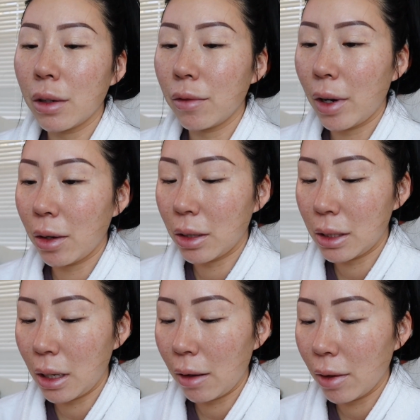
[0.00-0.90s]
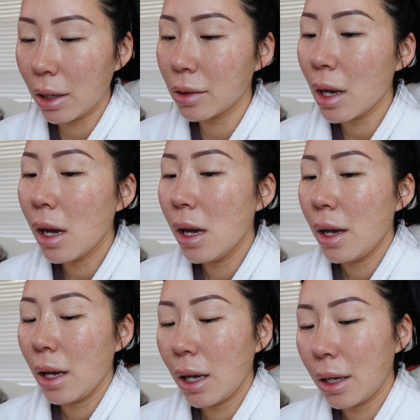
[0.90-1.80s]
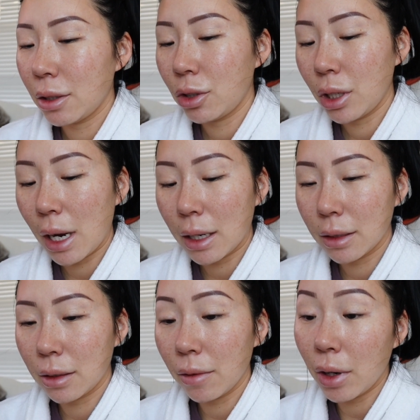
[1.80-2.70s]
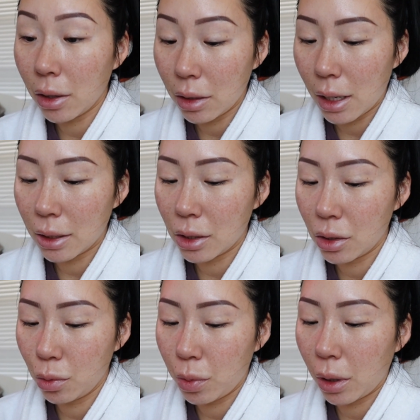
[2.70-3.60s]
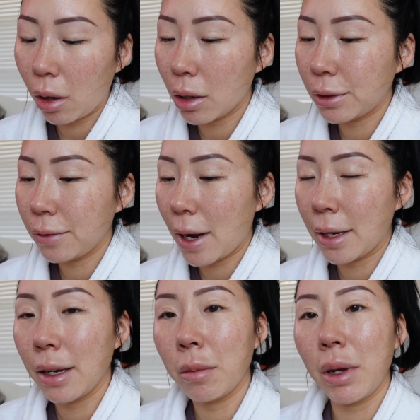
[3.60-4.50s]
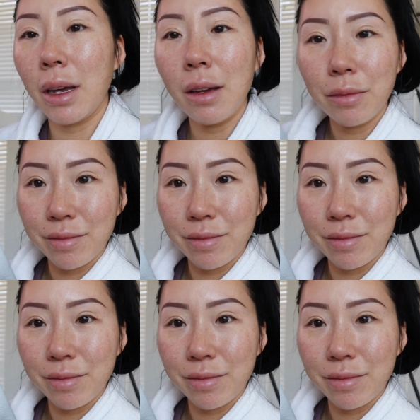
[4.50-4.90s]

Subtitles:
and Viola Davis, and Viola has a new book called Finding Me.